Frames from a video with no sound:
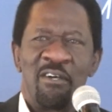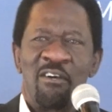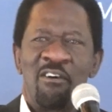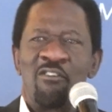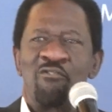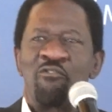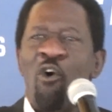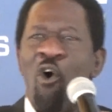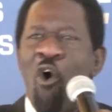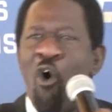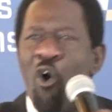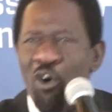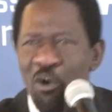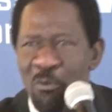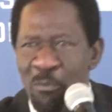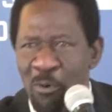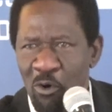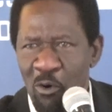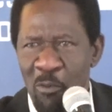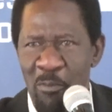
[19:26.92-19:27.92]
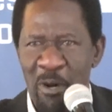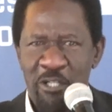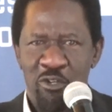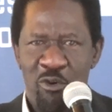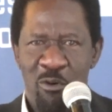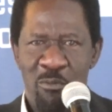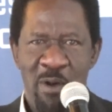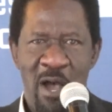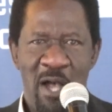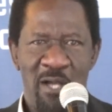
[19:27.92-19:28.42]
for all
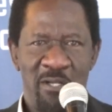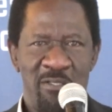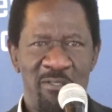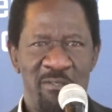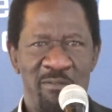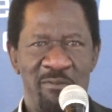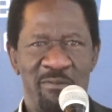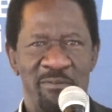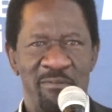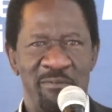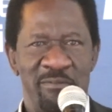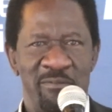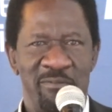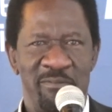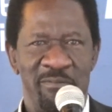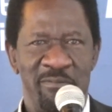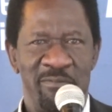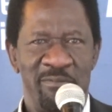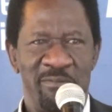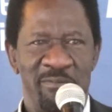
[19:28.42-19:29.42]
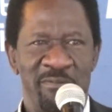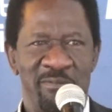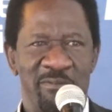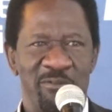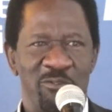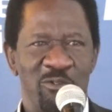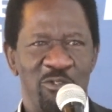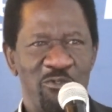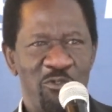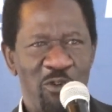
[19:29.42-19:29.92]
commercial banks.
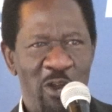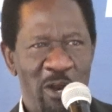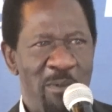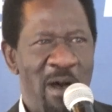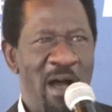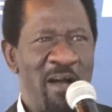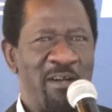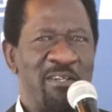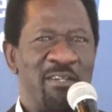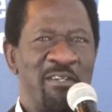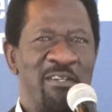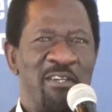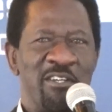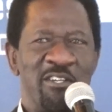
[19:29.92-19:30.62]
So if you're a bank,